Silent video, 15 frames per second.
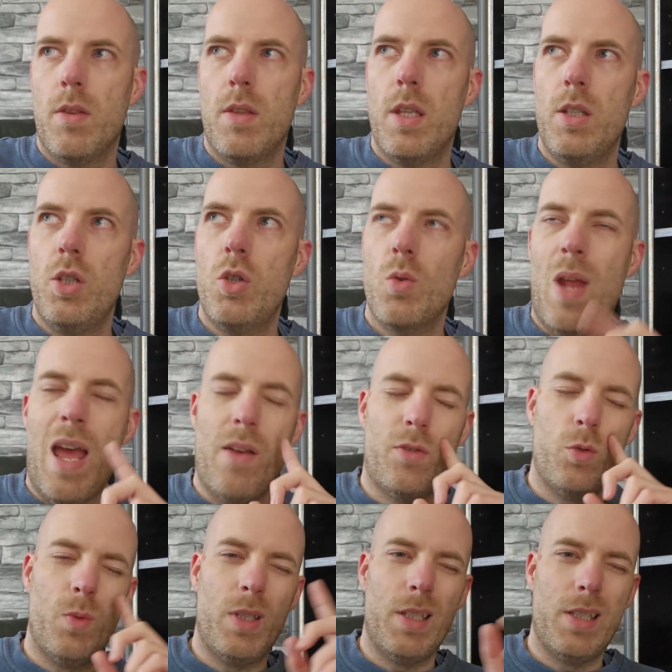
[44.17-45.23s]
then you don't have
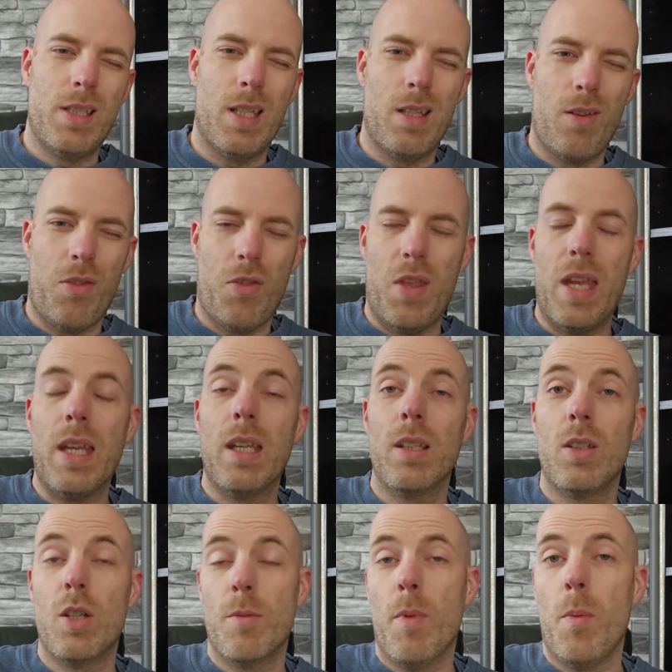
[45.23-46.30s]
to really sit and think
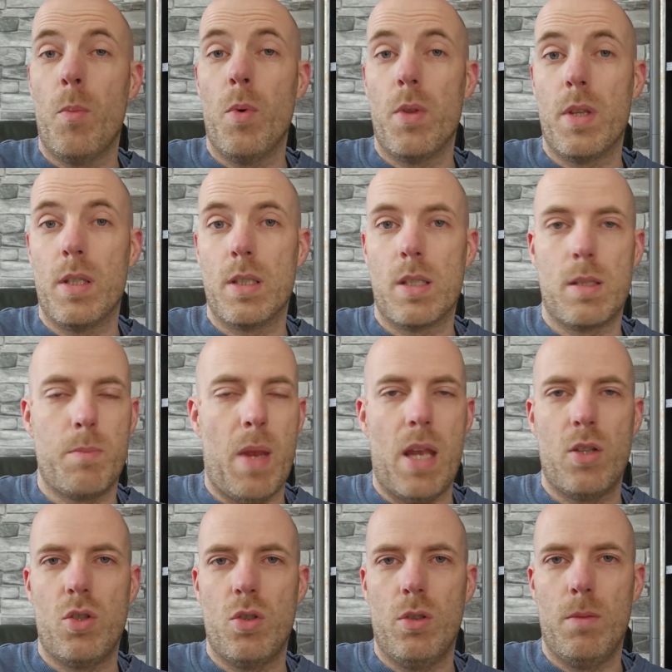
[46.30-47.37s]
and come up with a
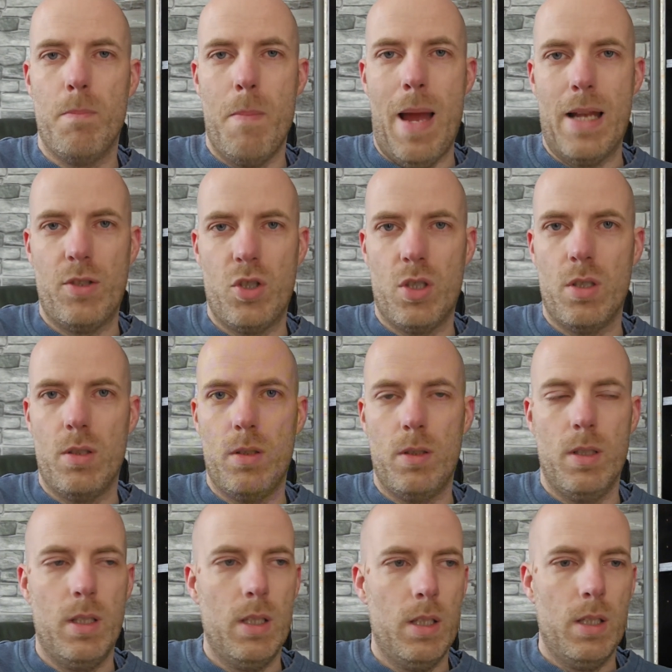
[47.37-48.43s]
special
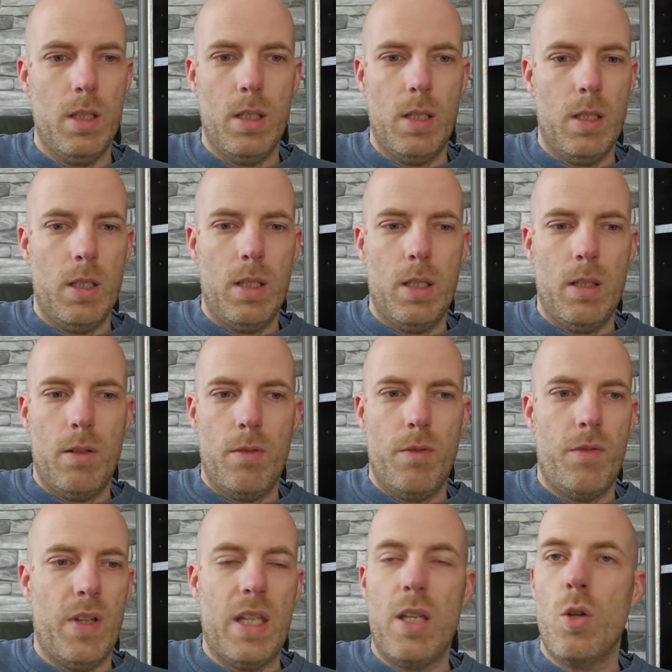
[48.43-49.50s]
magical
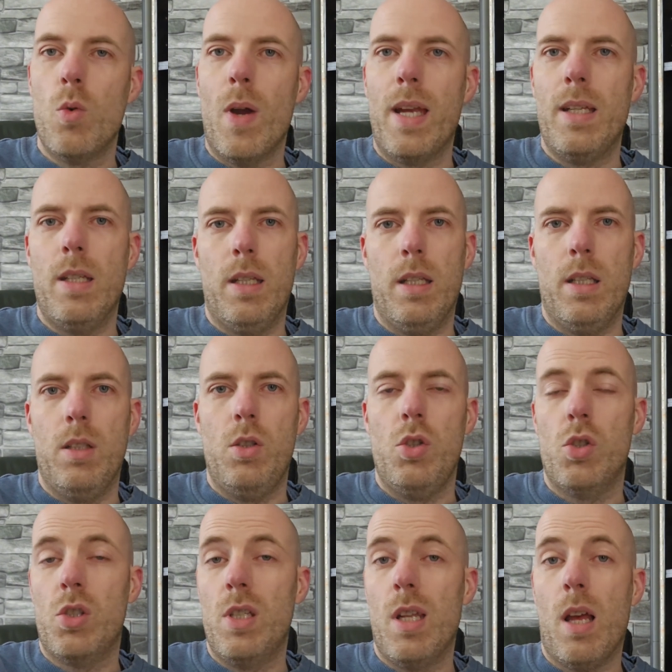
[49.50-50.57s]
video idea. You
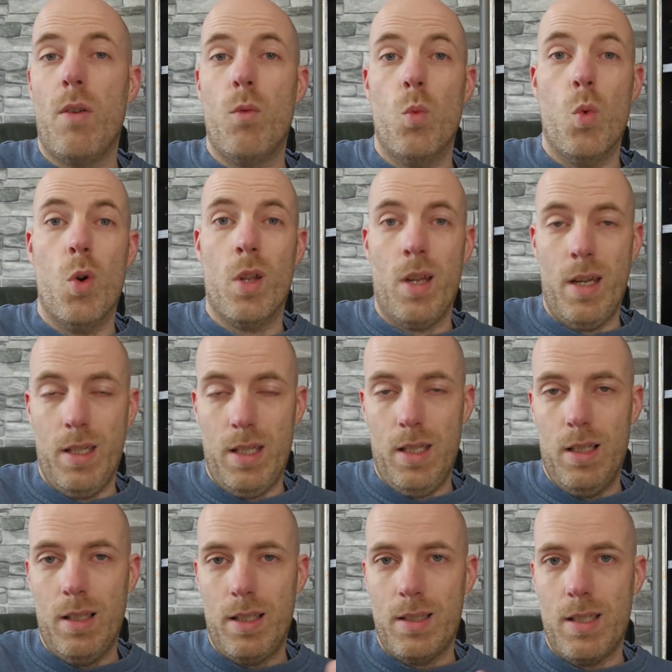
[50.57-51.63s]
just need to have one
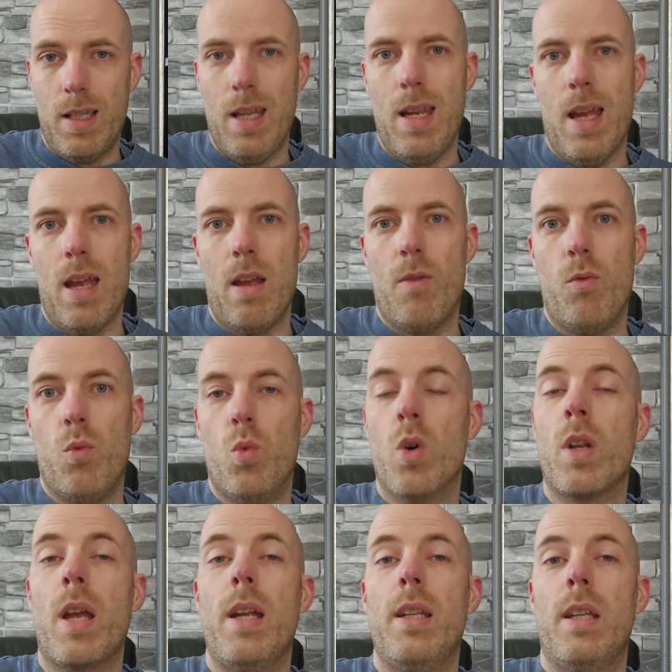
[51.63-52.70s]
idea. Like today, I have
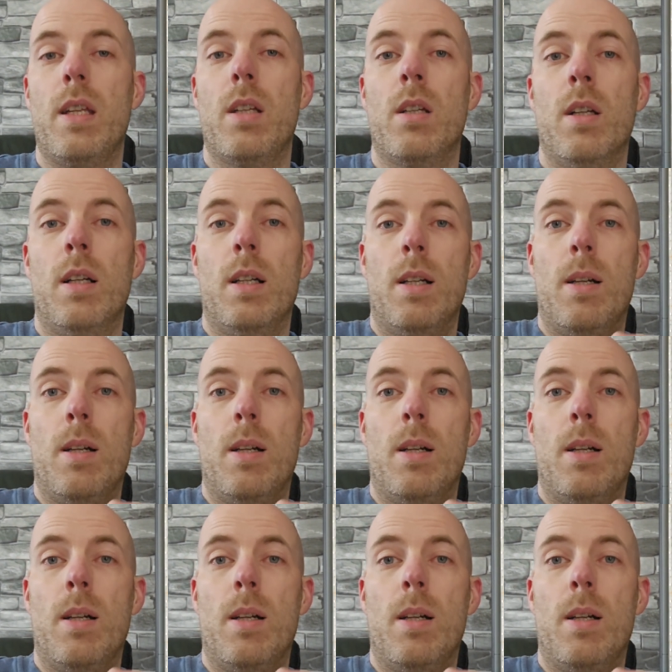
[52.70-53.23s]
one idea.